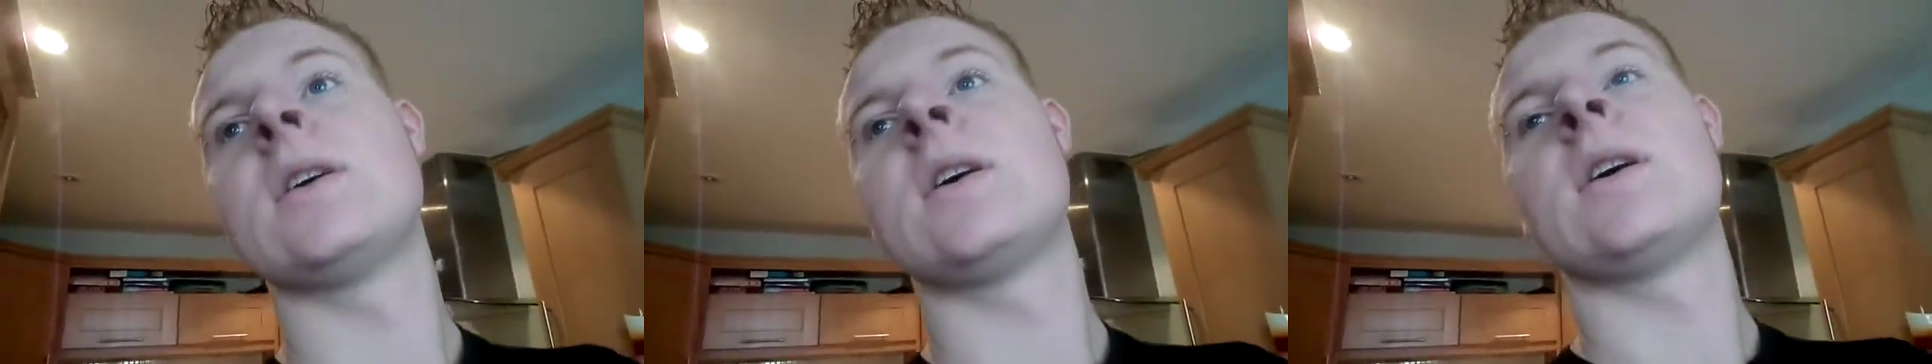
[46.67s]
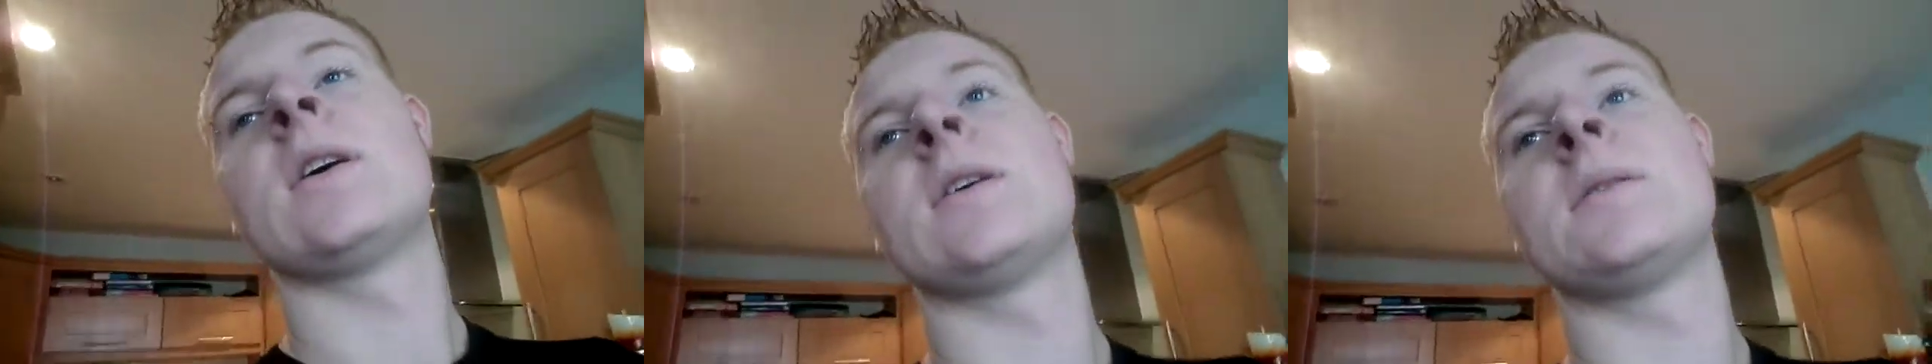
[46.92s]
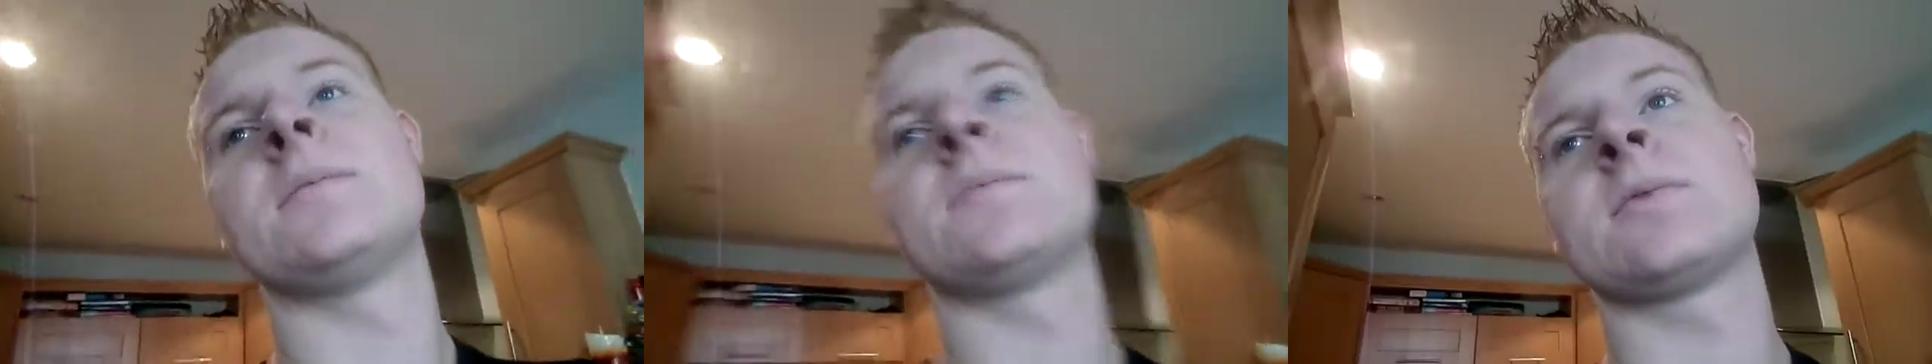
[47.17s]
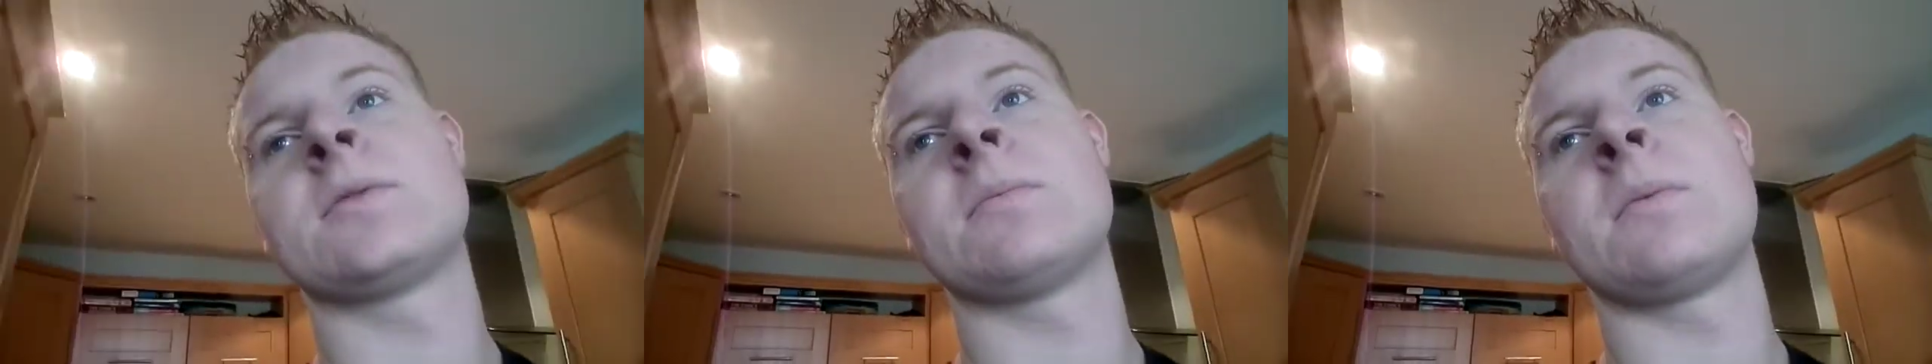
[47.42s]
So
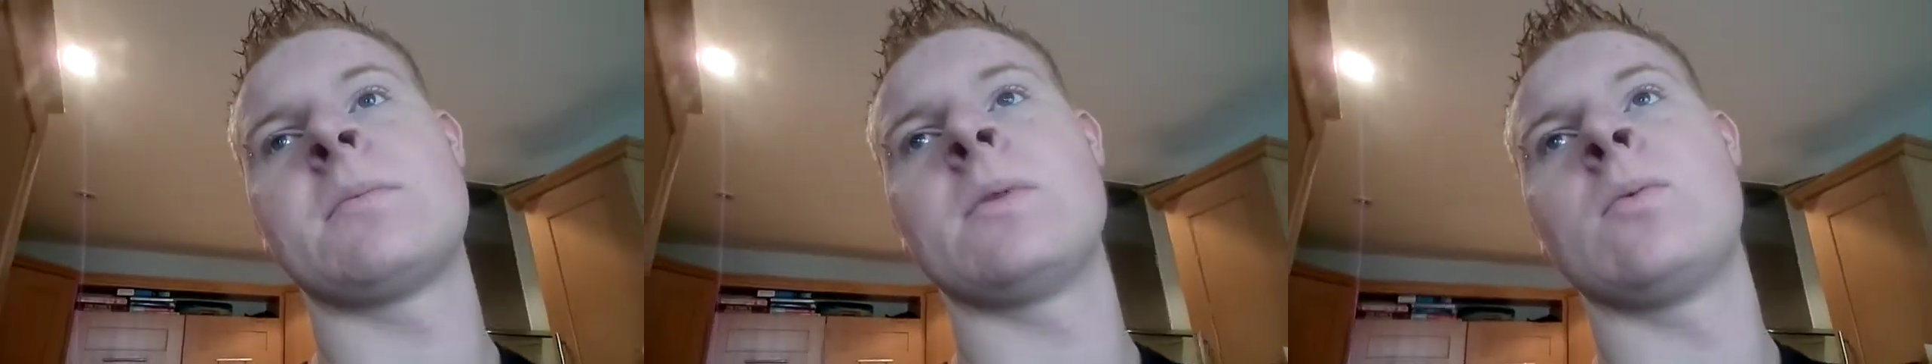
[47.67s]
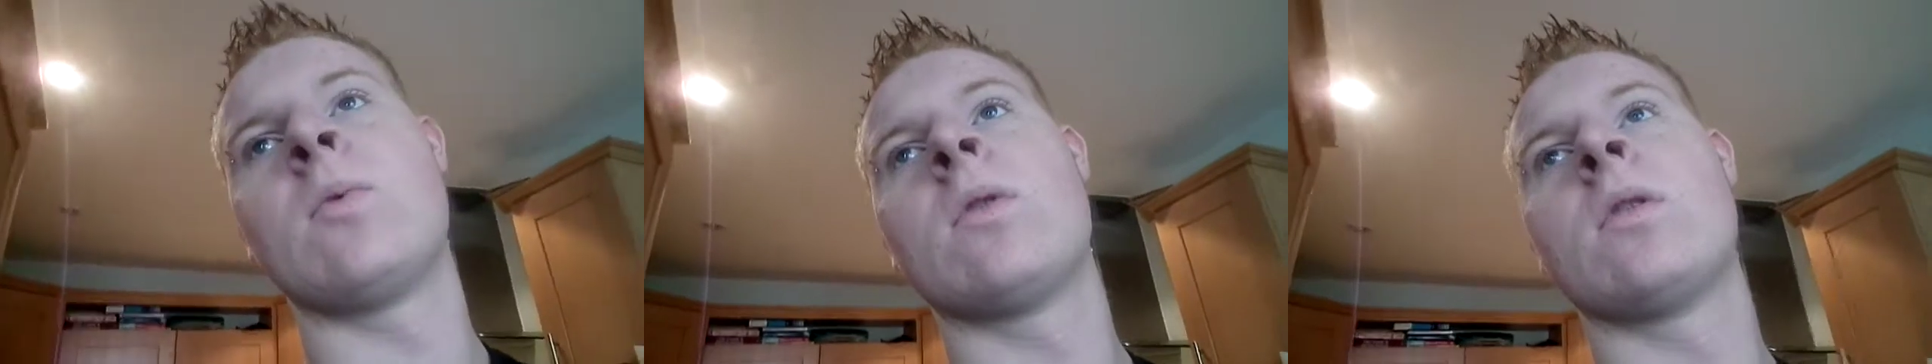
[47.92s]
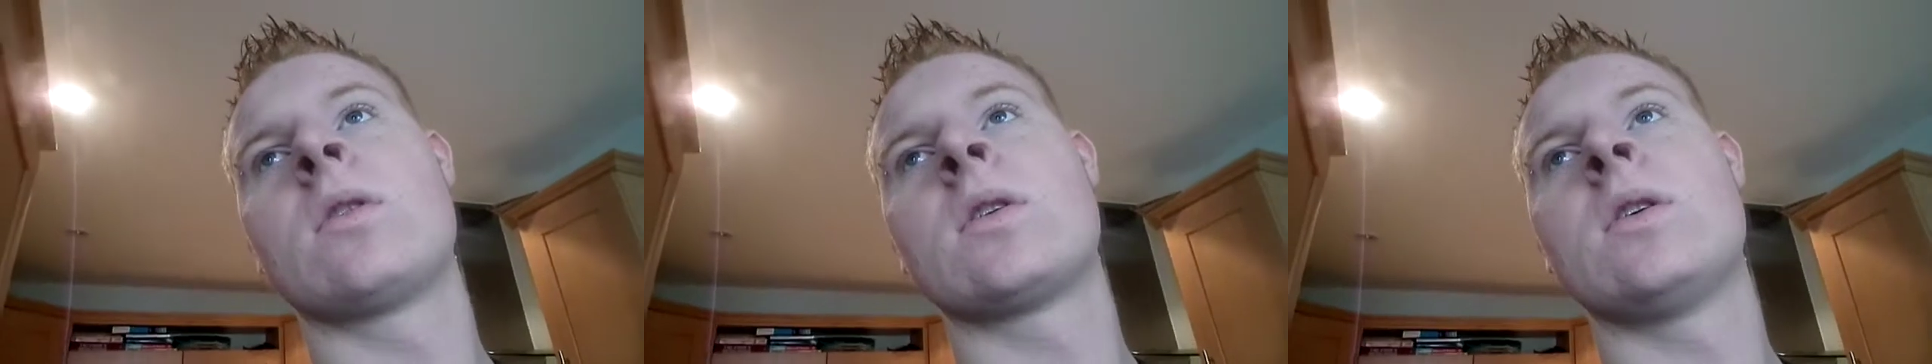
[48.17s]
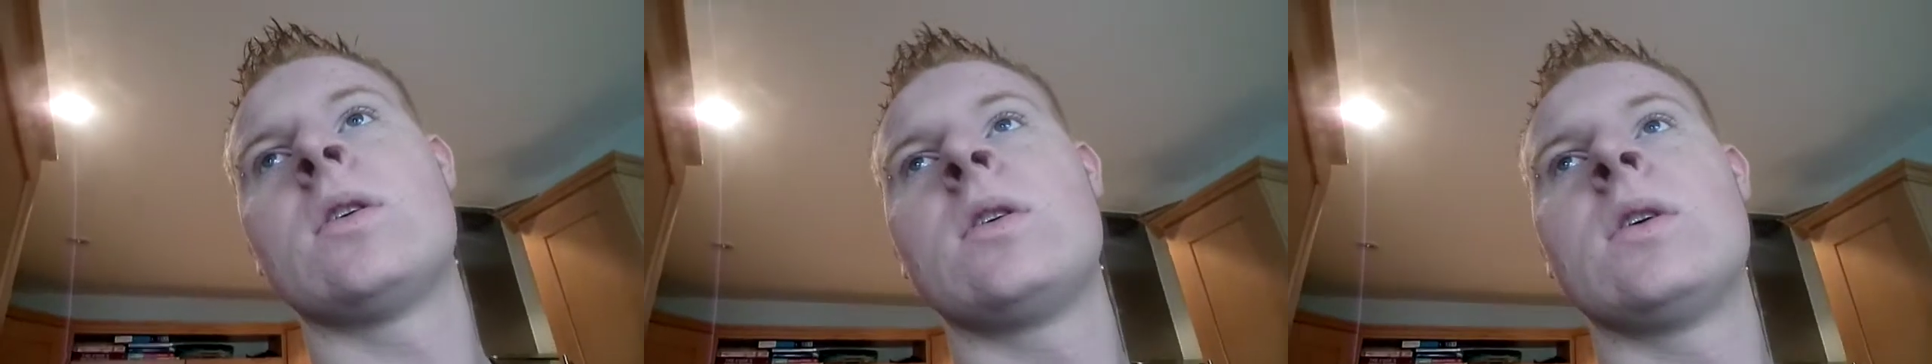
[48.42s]
make me walk.
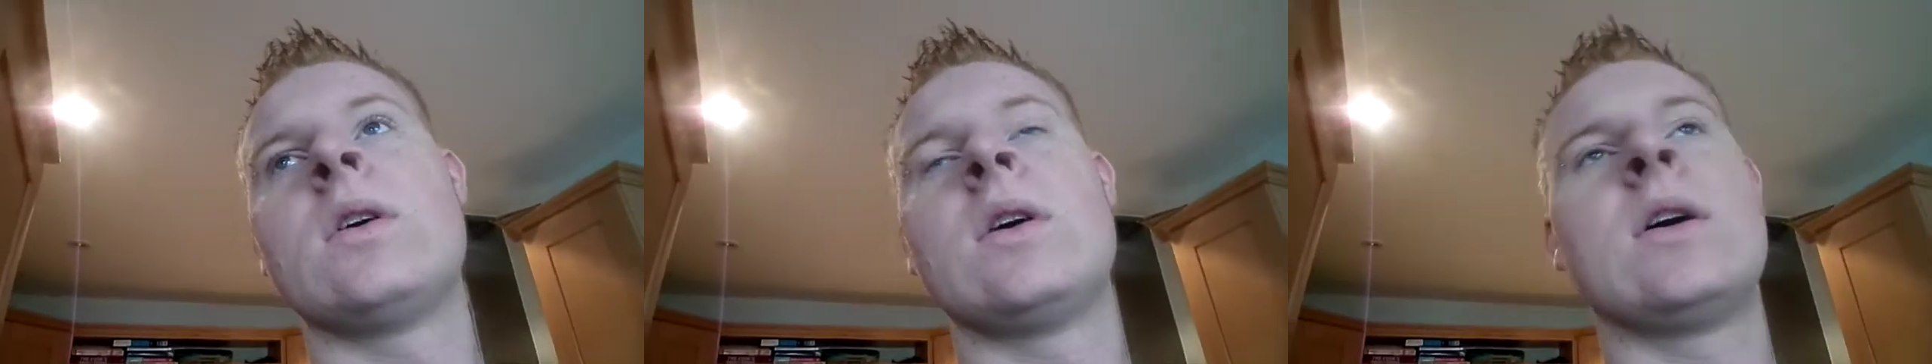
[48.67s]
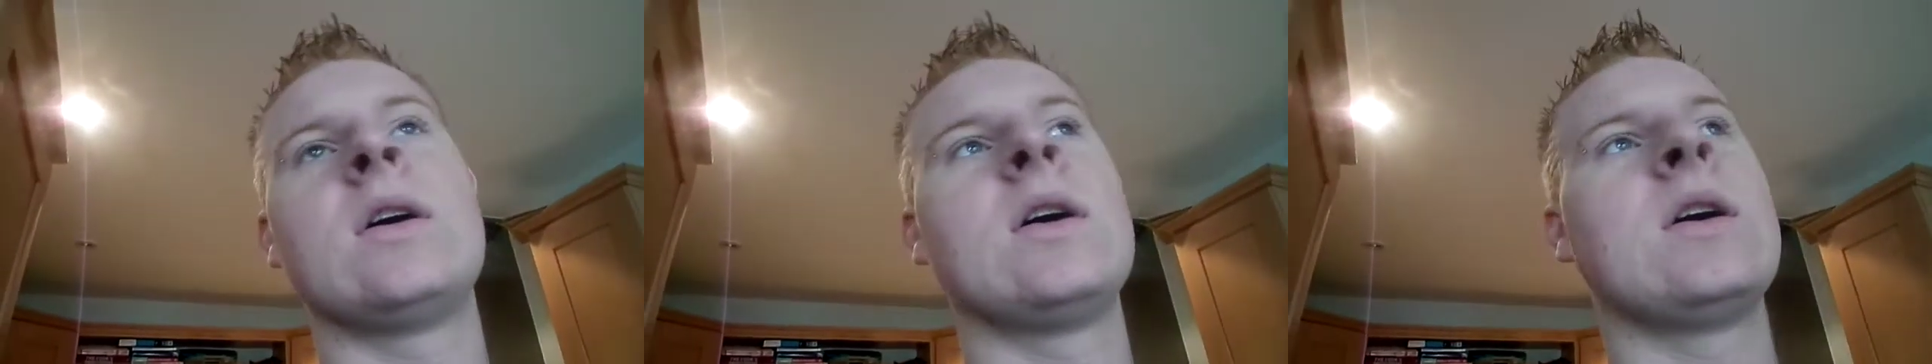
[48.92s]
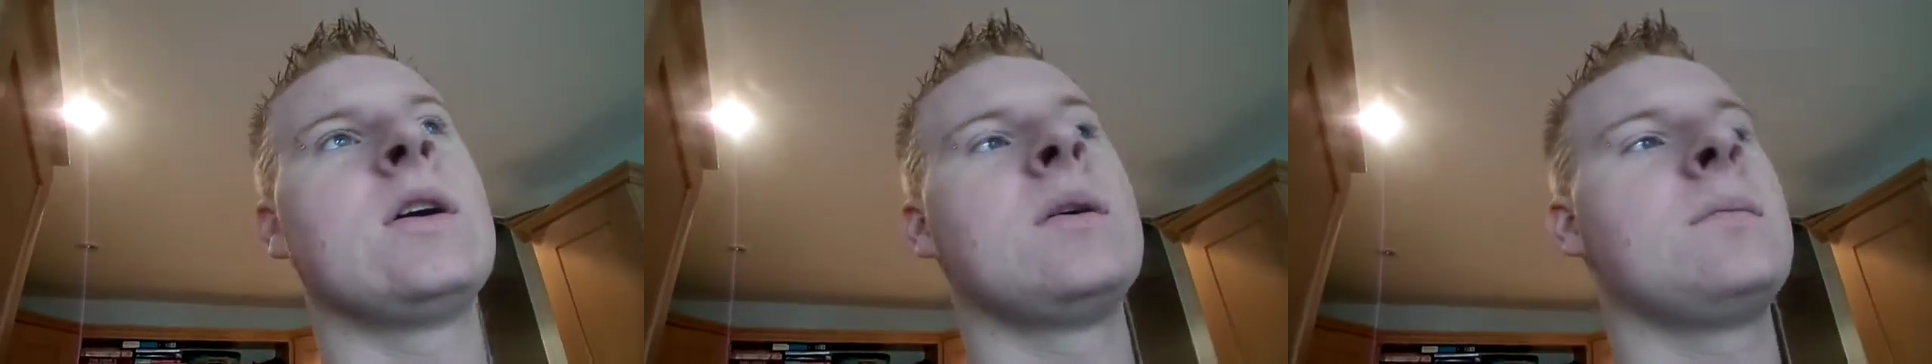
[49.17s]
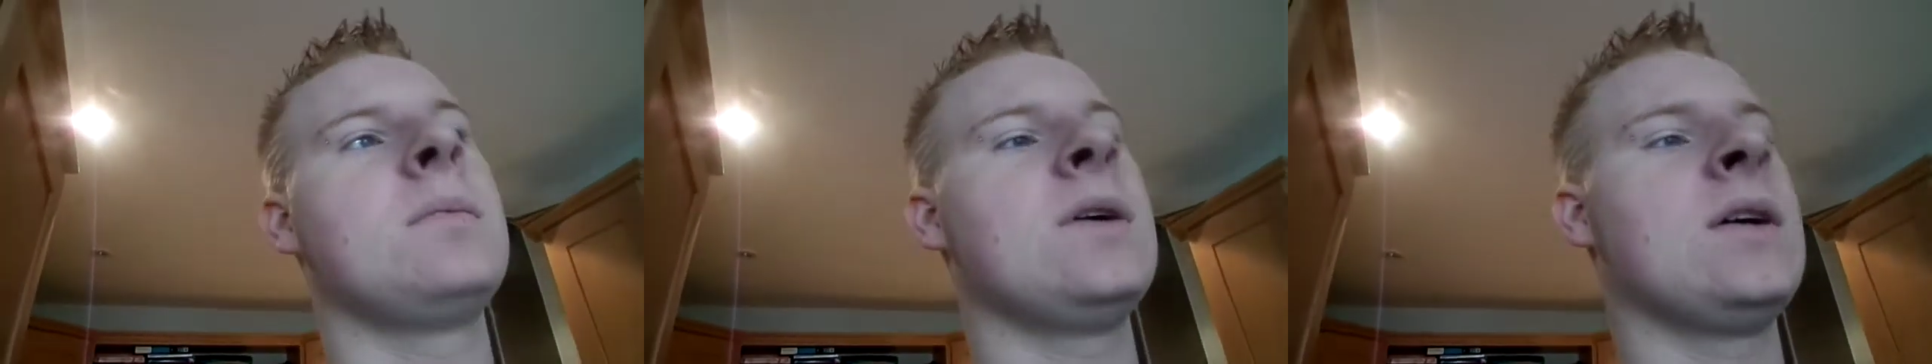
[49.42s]
But